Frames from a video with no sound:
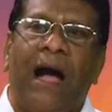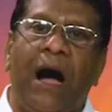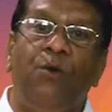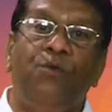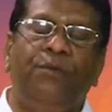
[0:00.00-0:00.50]

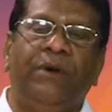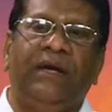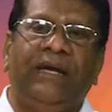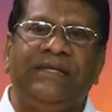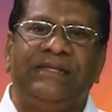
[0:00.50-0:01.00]
how
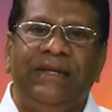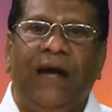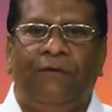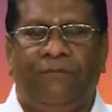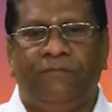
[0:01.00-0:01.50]
his
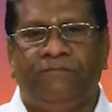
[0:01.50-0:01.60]
love